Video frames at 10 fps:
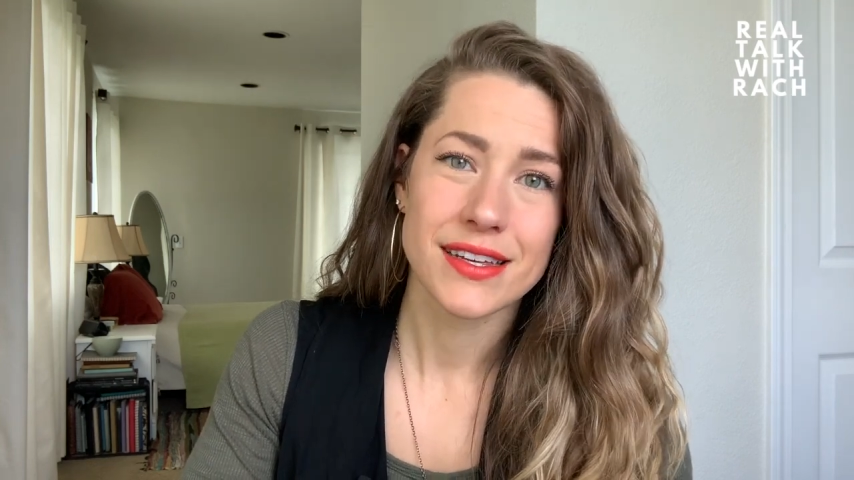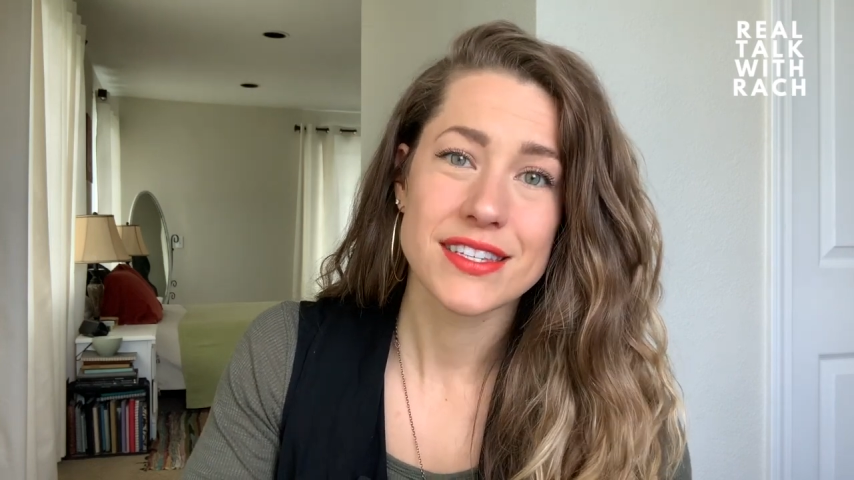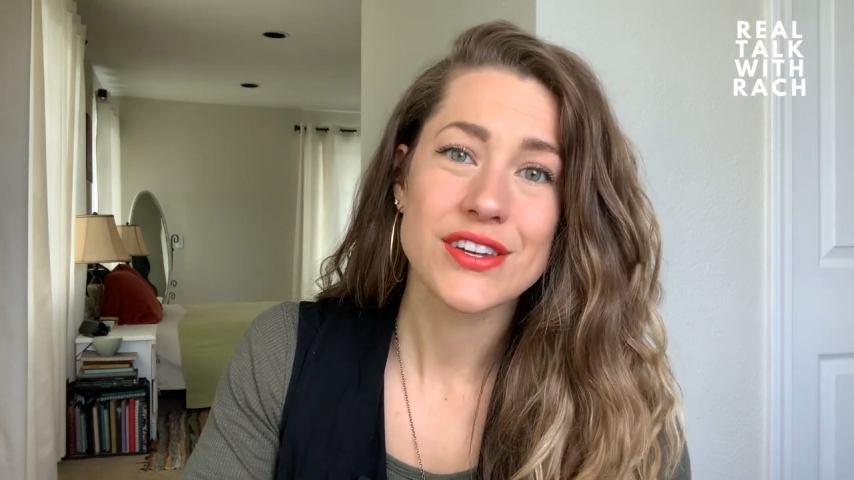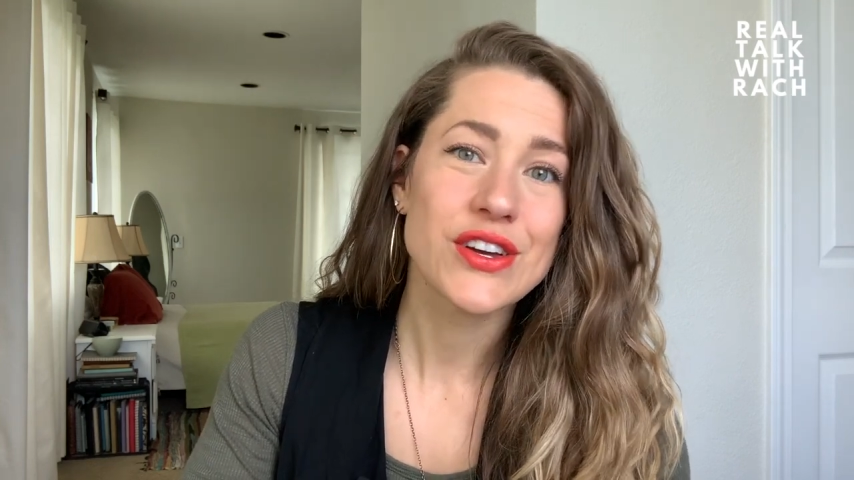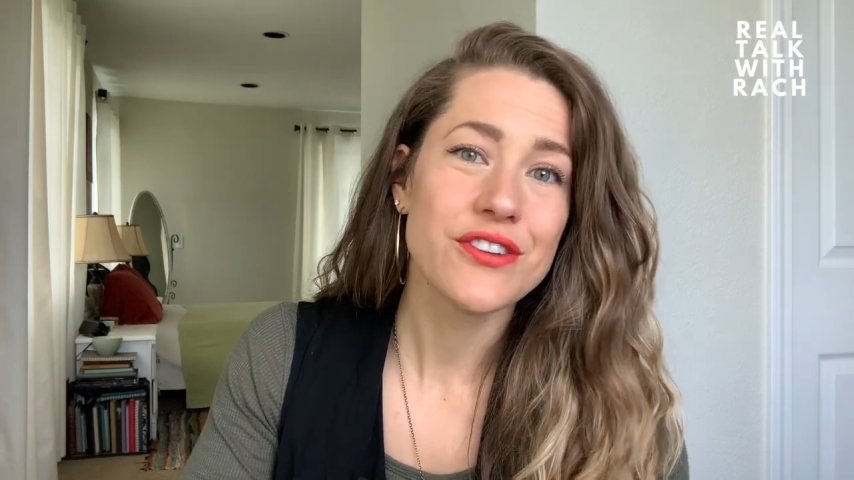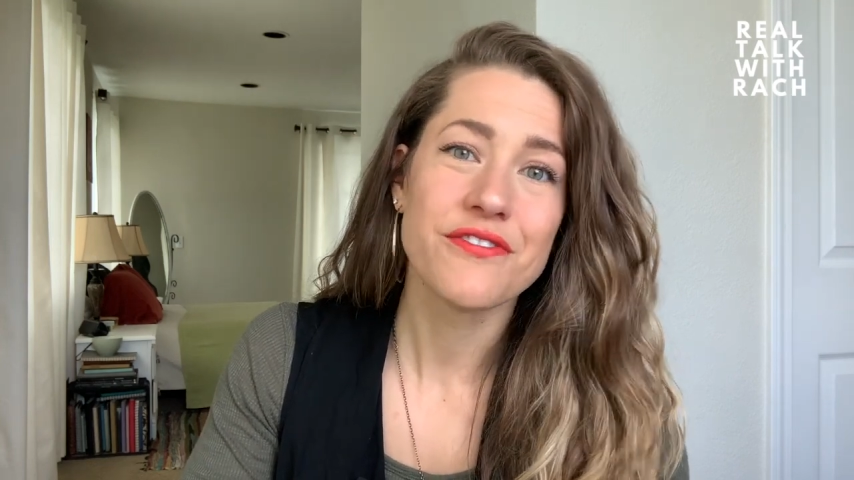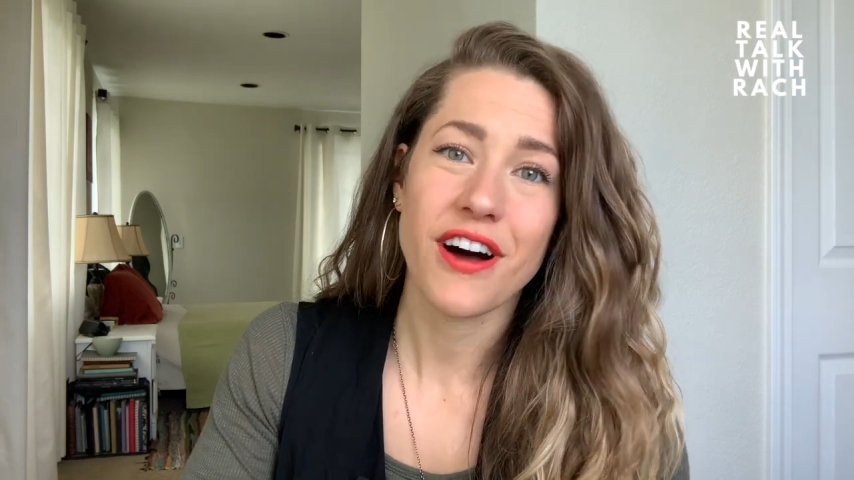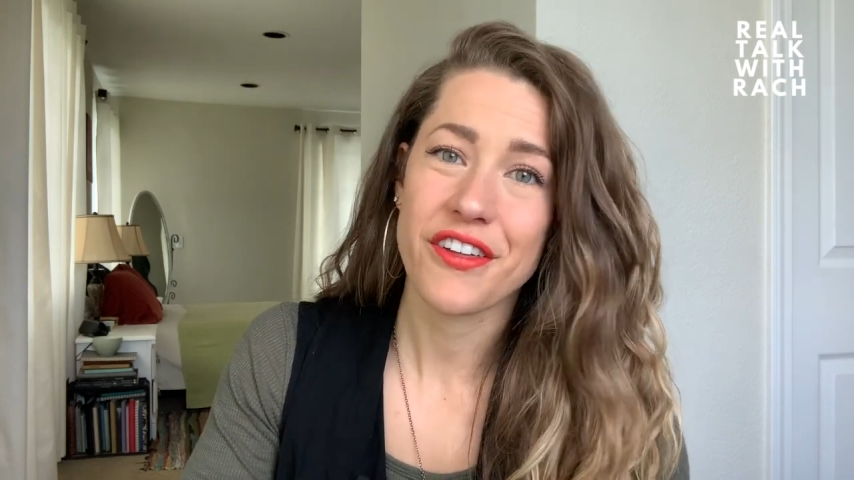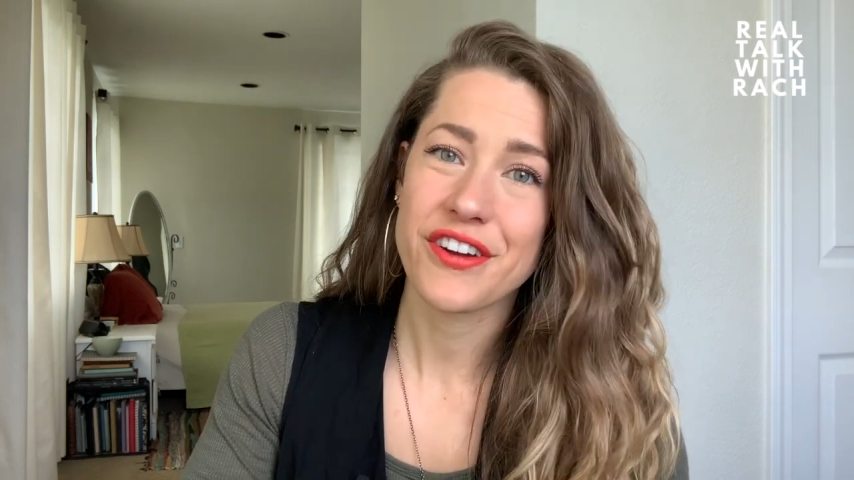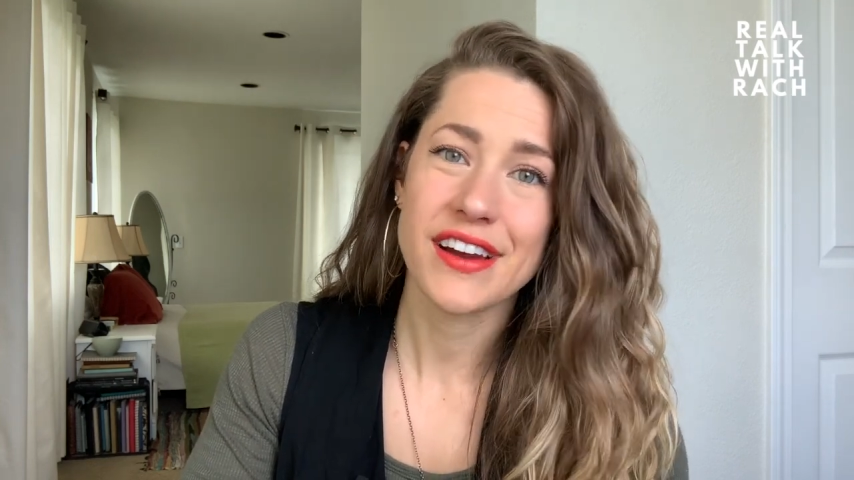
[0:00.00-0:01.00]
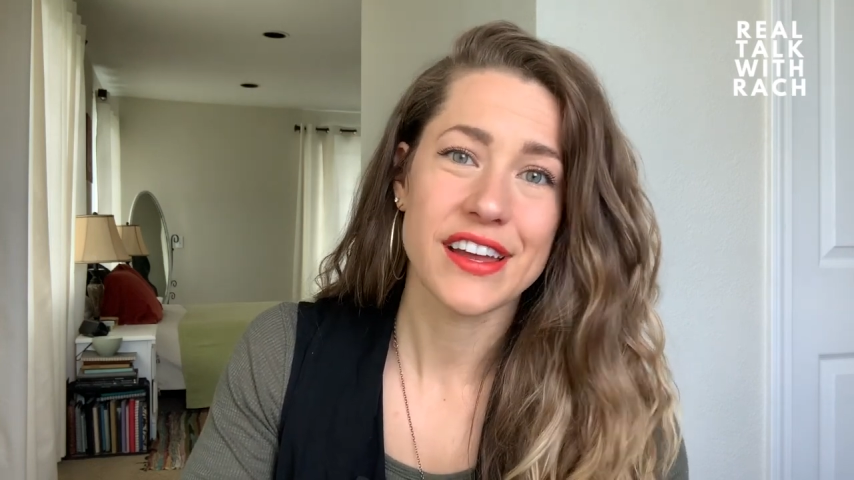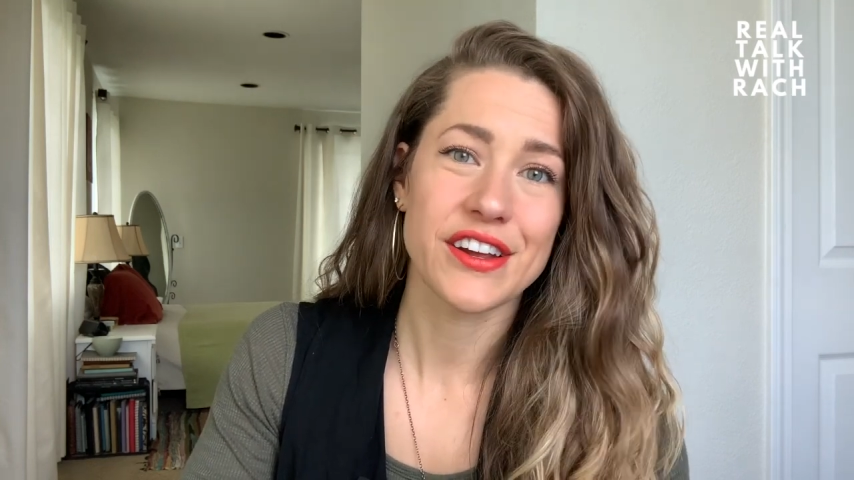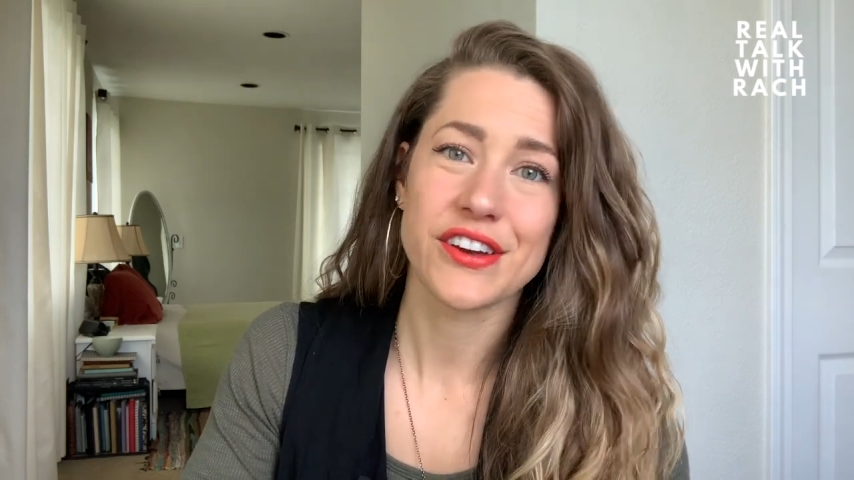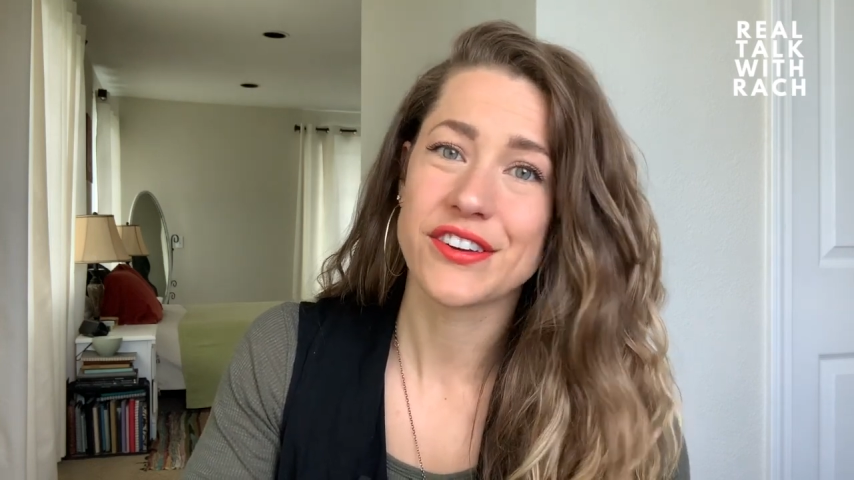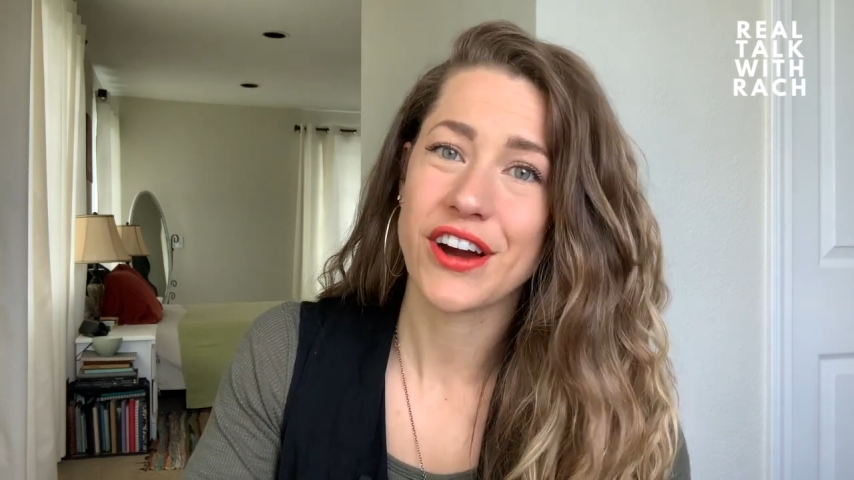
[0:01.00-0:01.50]
He's a good father and a
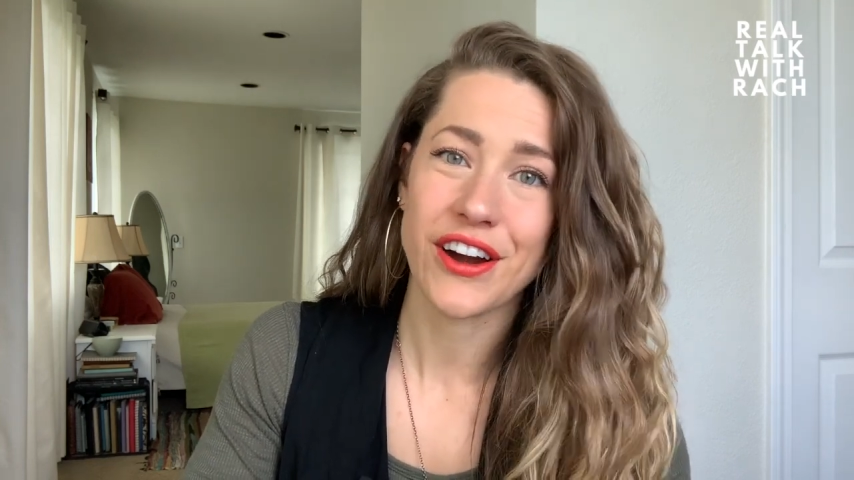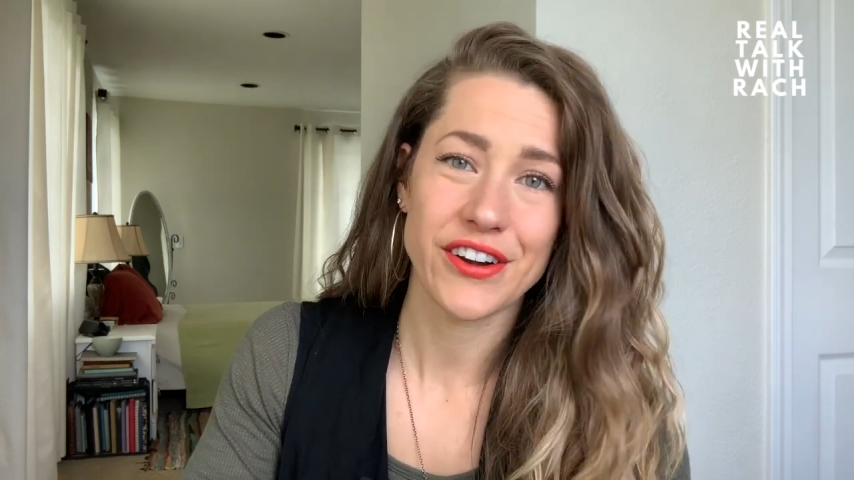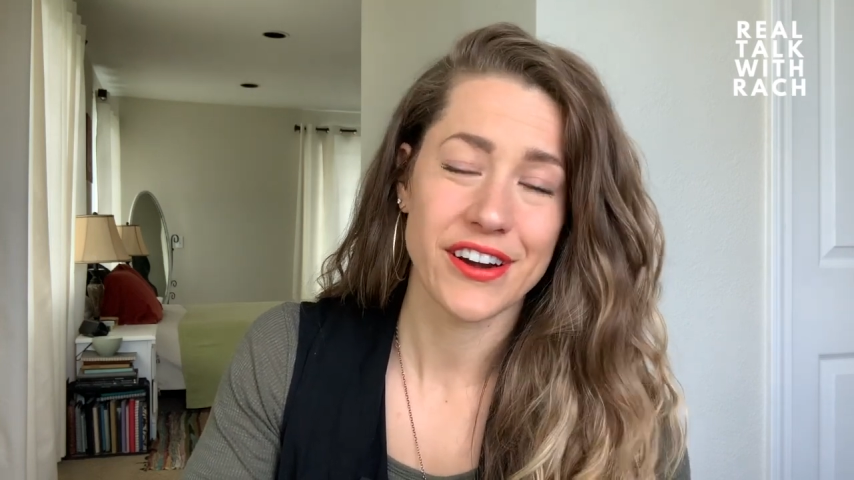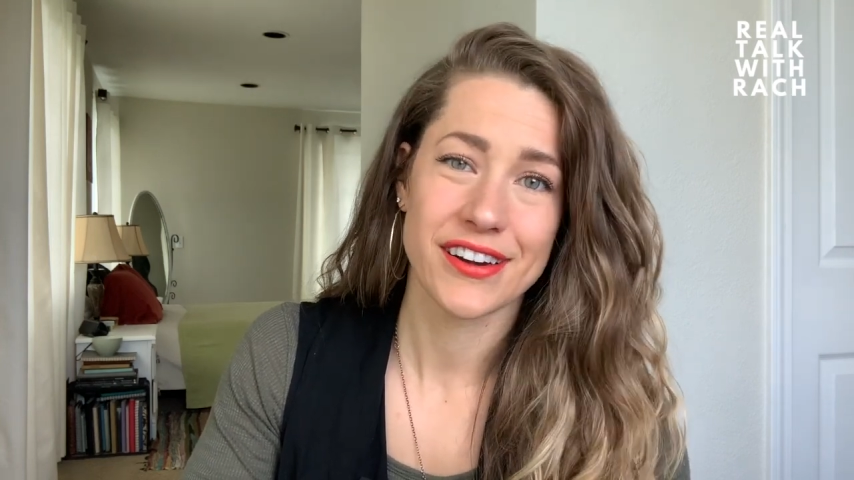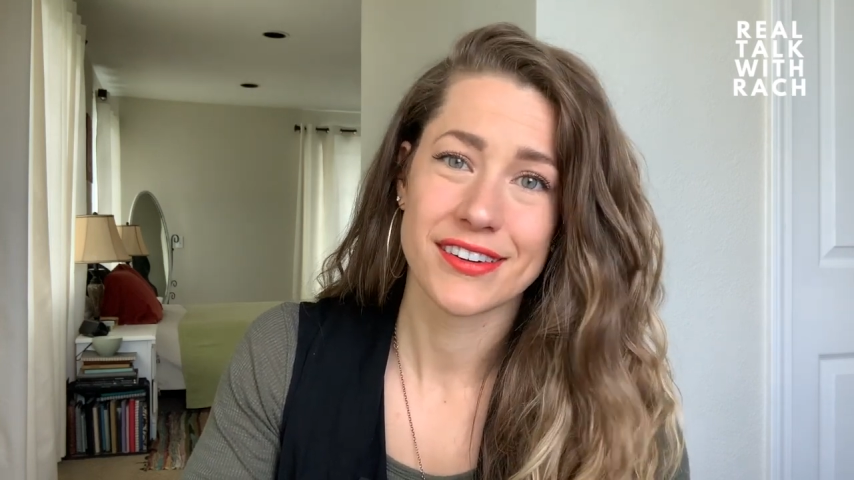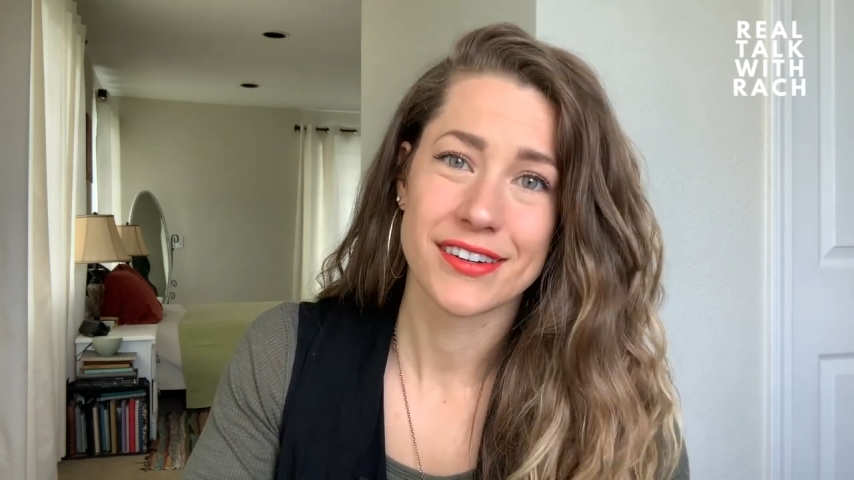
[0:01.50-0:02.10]
good gardener.